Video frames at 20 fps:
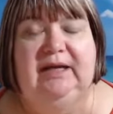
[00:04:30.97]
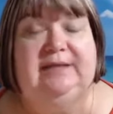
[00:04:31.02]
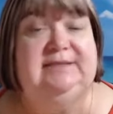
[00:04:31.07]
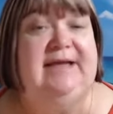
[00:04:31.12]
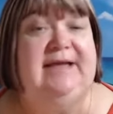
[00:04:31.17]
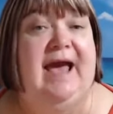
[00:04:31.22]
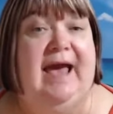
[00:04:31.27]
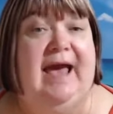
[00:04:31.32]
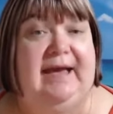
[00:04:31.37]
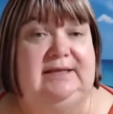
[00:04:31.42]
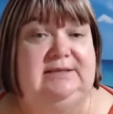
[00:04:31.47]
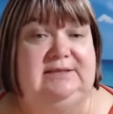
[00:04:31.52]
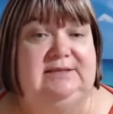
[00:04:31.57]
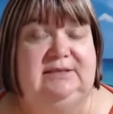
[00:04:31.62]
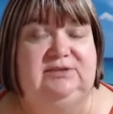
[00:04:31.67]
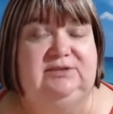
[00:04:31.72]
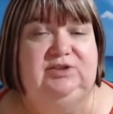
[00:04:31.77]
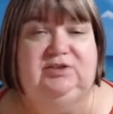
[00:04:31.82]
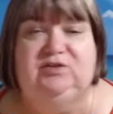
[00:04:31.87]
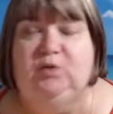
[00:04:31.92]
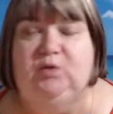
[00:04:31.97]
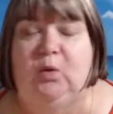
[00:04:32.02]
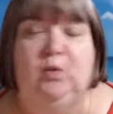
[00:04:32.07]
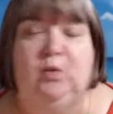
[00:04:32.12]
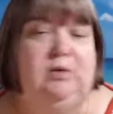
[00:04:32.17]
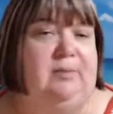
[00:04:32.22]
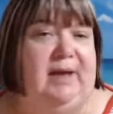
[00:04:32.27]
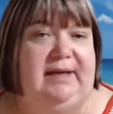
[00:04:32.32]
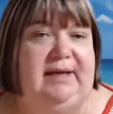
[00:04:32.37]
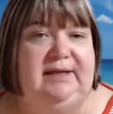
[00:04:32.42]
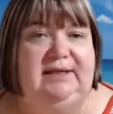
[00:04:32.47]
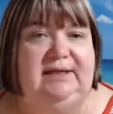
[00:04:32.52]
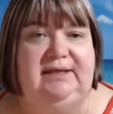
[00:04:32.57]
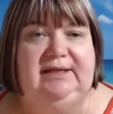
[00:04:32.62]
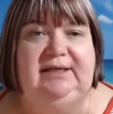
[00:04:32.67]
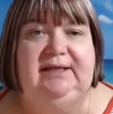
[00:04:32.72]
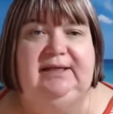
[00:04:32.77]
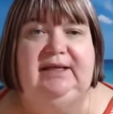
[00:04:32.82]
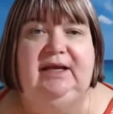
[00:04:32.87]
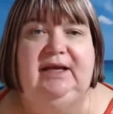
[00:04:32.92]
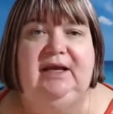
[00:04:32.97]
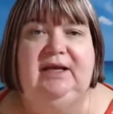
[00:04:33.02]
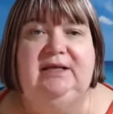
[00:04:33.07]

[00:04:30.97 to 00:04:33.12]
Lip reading: tags. Just automatically,